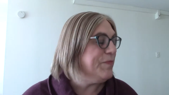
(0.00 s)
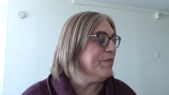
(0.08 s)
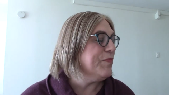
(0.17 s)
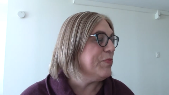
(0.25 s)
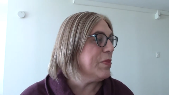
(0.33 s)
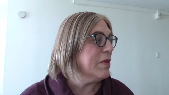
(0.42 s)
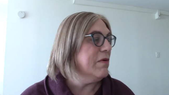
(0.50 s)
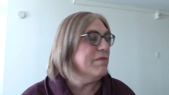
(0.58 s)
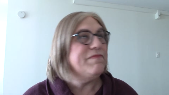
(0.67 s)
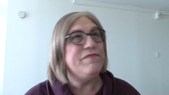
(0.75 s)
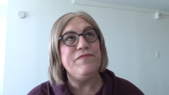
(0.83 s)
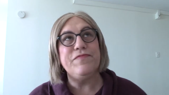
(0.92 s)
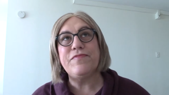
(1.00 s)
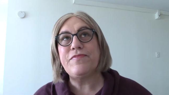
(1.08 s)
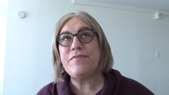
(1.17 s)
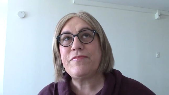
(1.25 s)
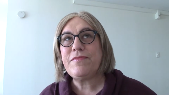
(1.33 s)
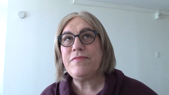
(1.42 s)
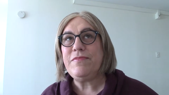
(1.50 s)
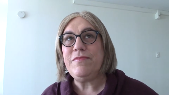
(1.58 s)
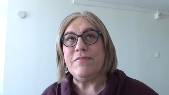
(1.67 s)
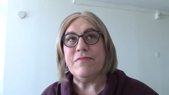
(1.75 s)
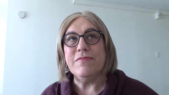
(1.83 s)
(silence)